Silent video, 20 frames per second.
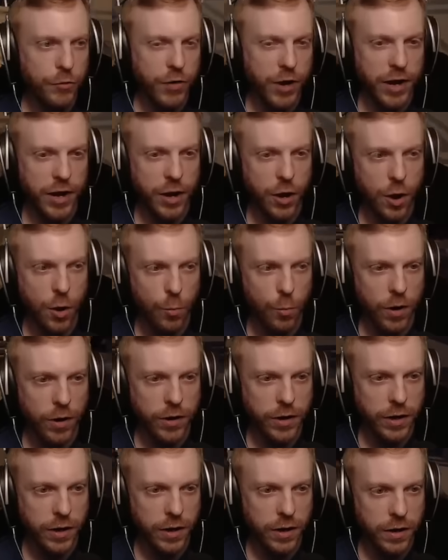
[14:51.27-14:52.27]
try to hit a home
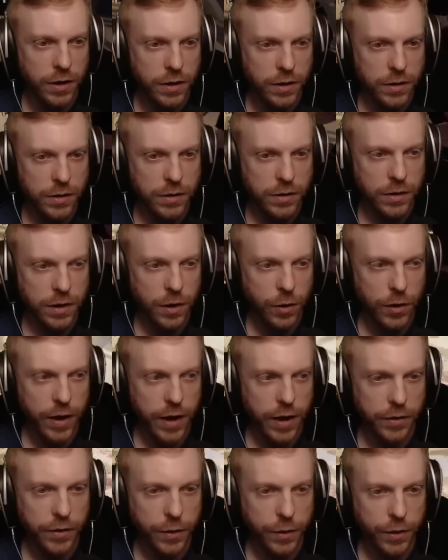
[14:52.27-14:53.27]
run here. Oh
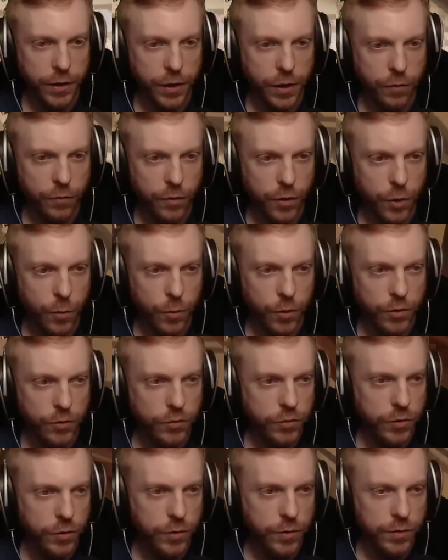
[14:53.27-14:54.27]
god, they're gonna go for a home run
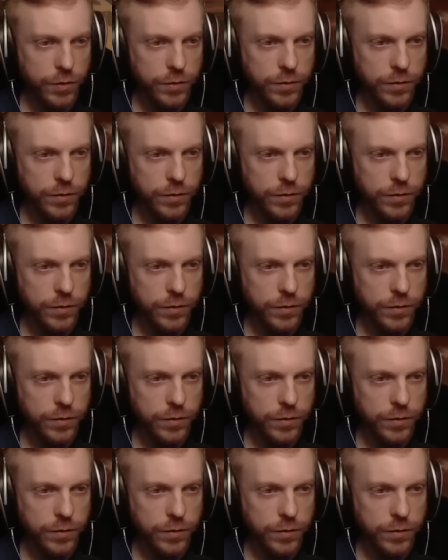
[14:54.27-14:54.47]
too.